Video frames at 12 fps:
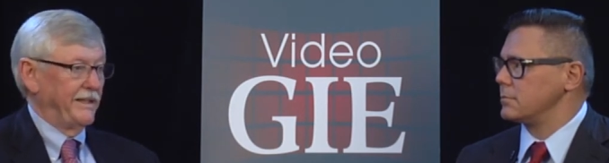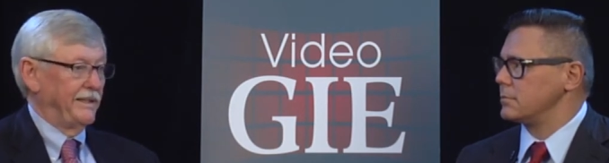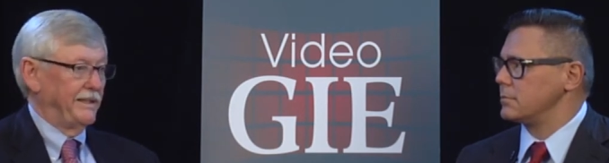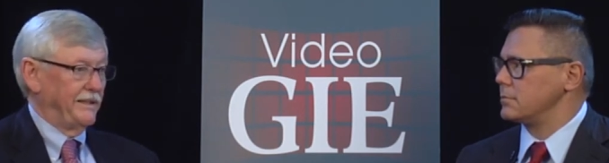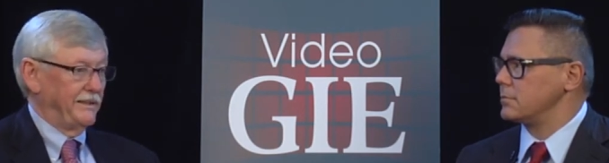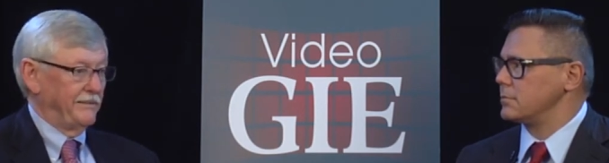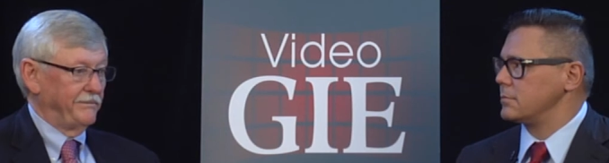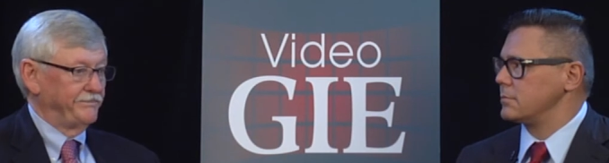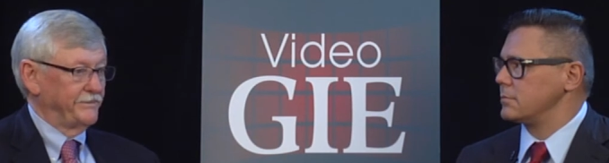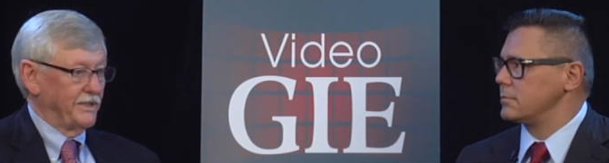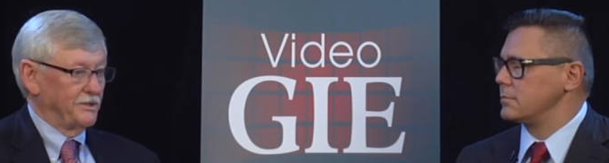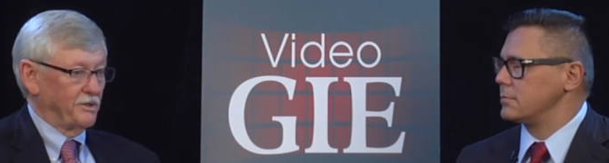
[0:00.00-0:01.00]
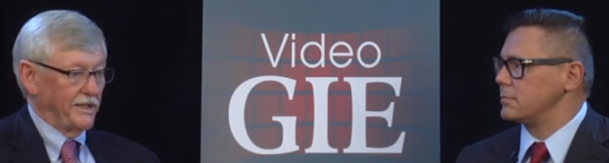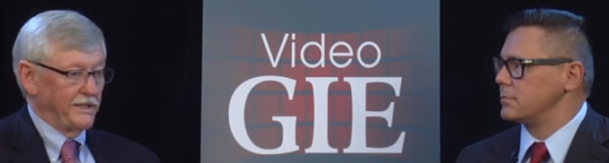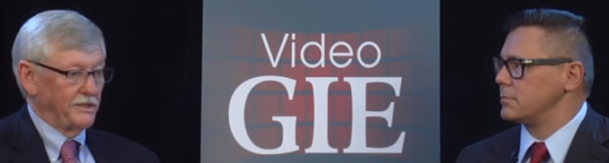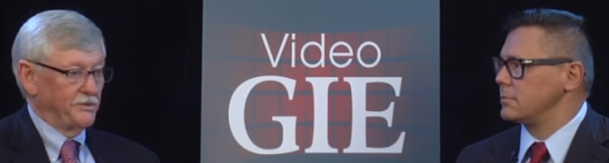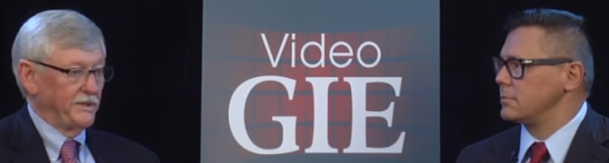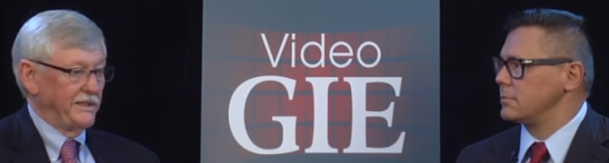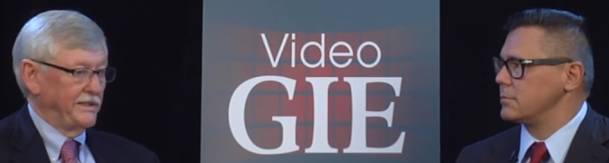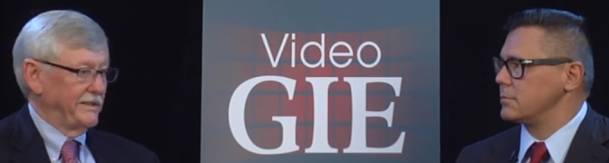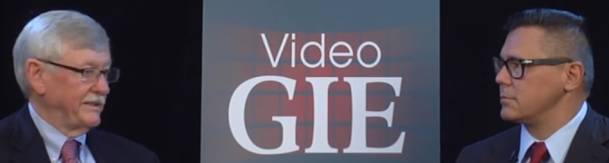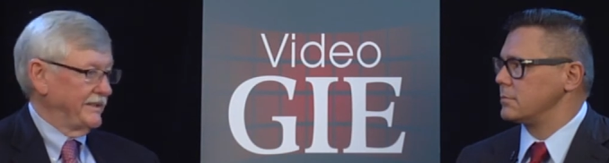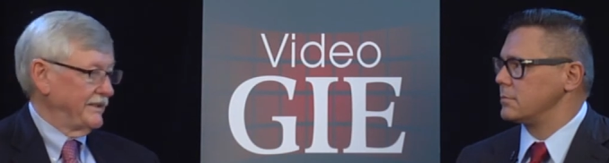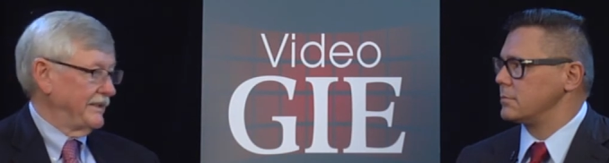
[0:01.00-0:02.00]
Speaker 1: um, to try to
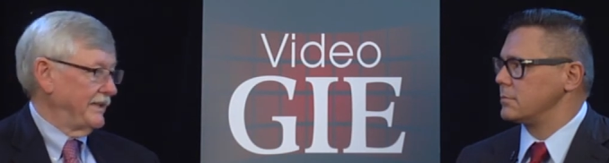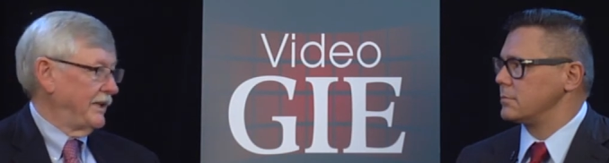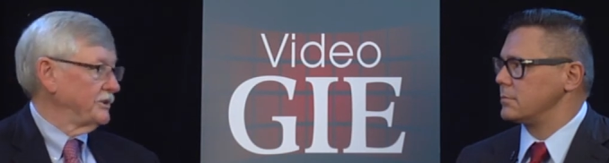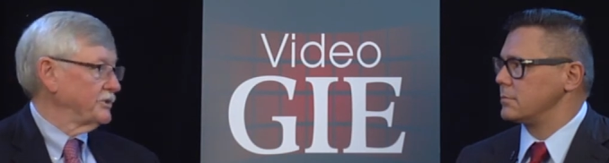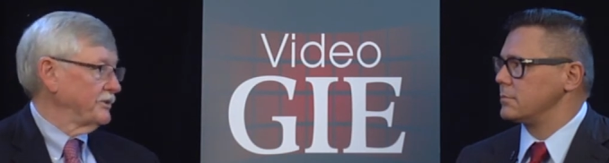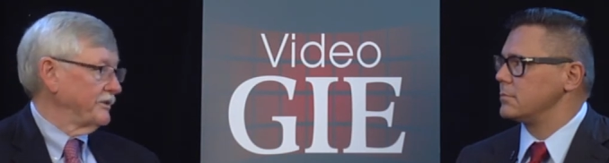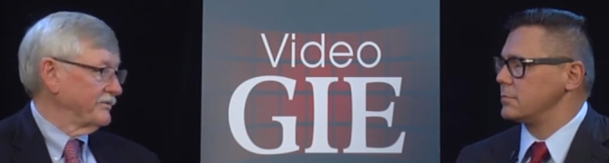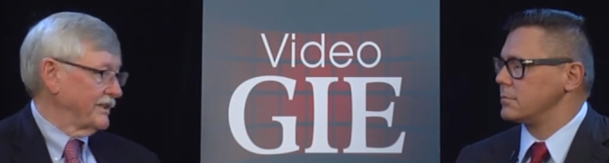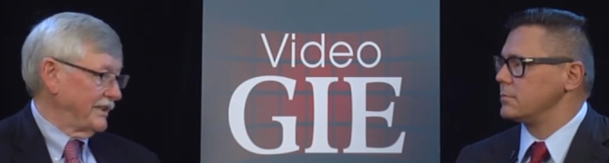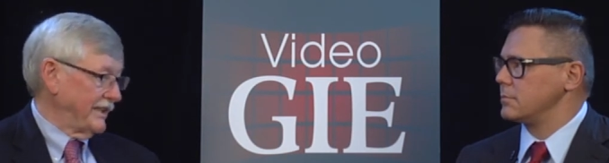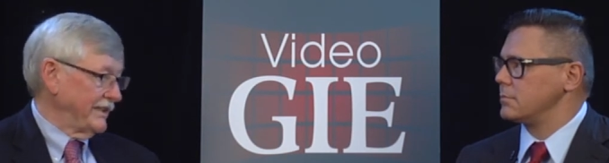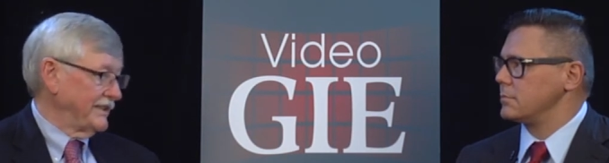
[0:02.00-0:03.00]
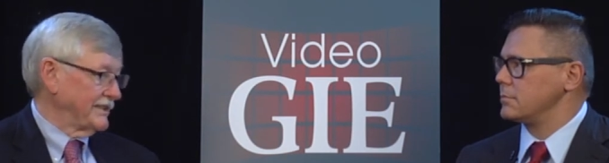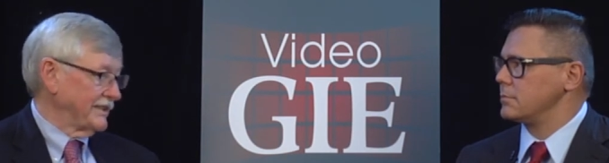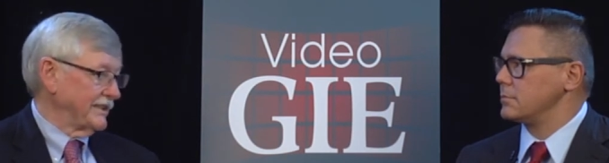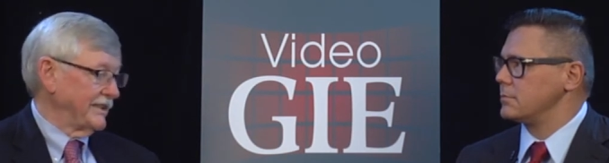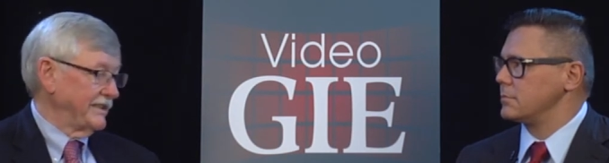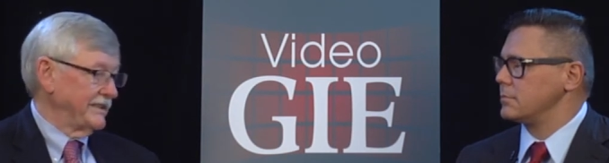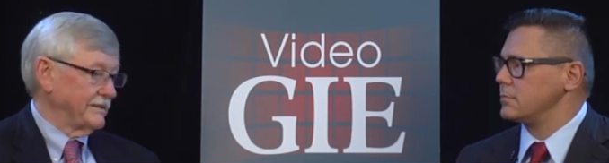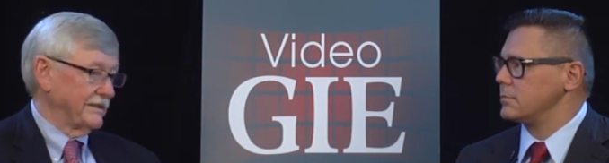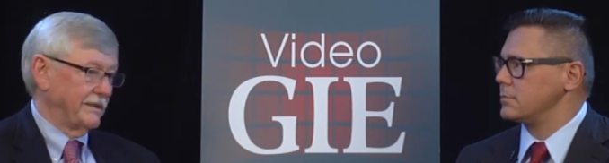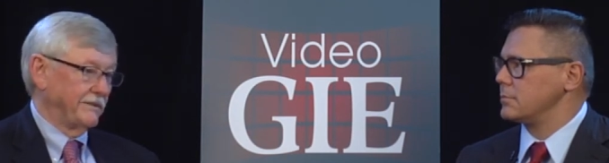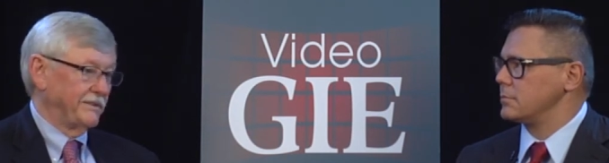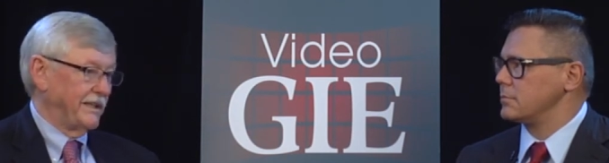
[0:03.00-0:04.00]
treat ulcerative colitis at
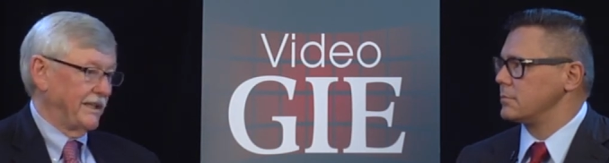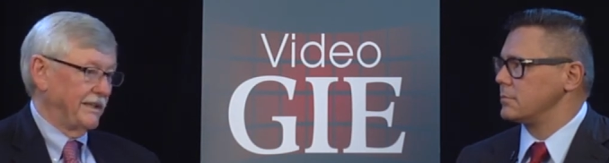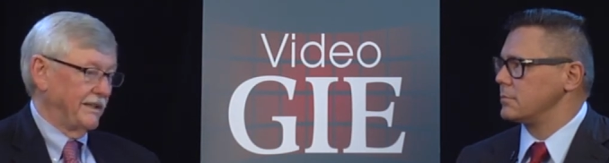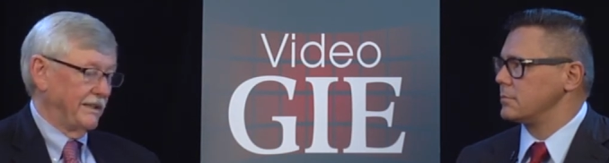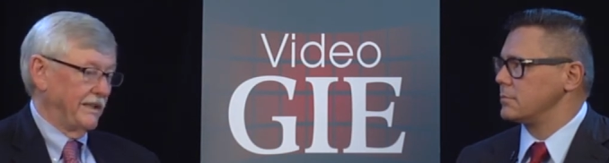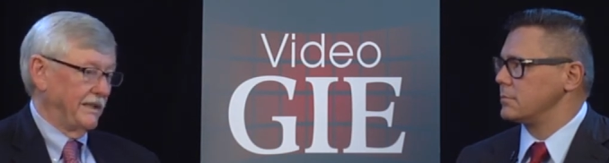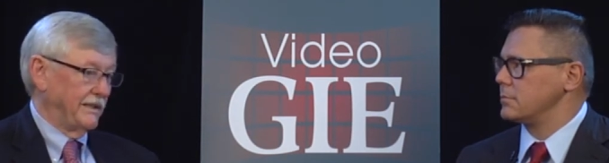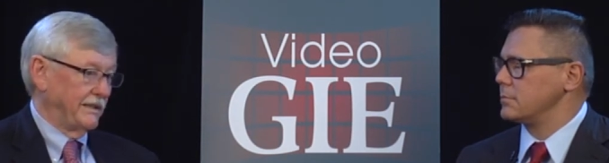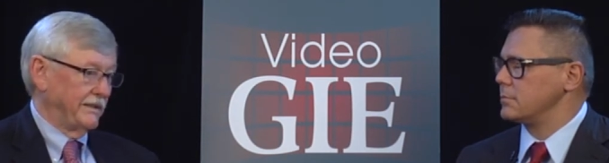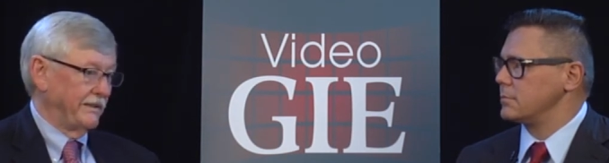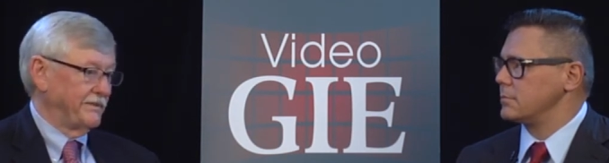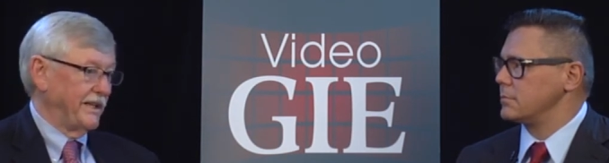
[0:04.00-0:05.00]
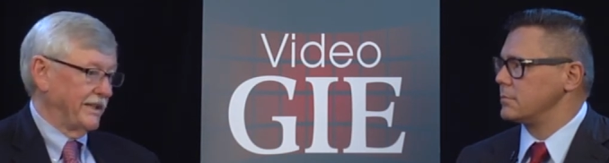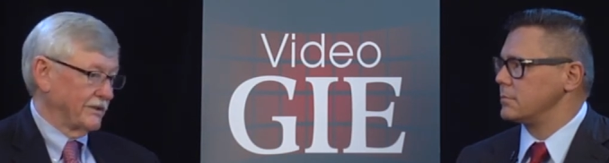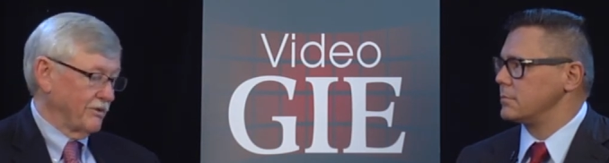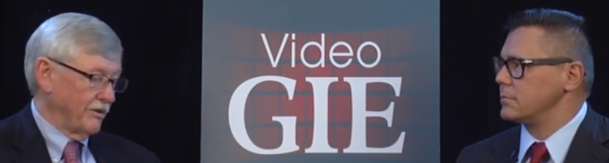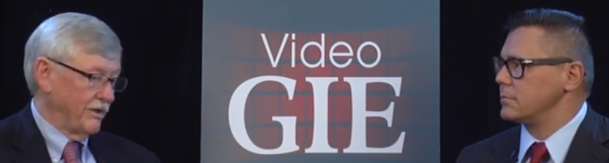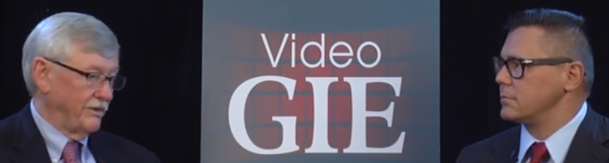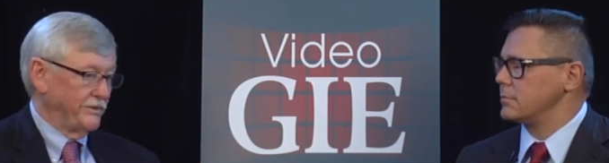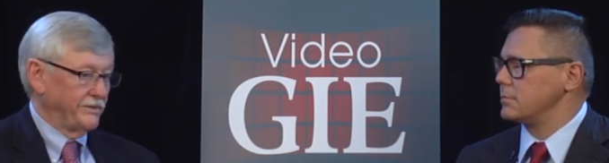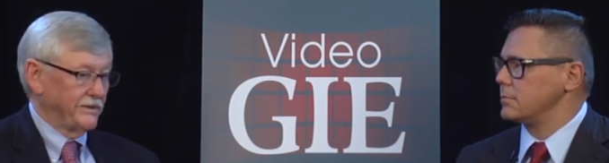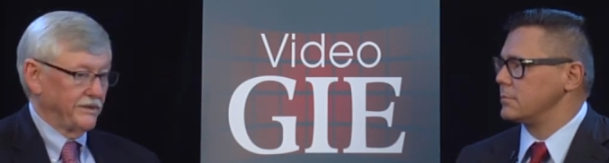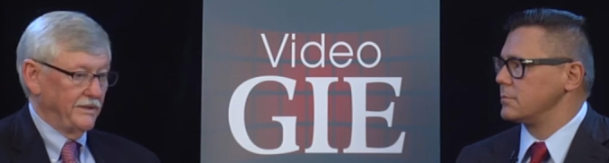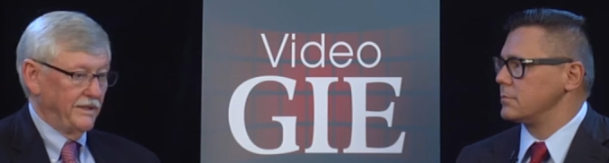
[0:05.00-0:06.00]
least, if not, uh, if not Crohn's.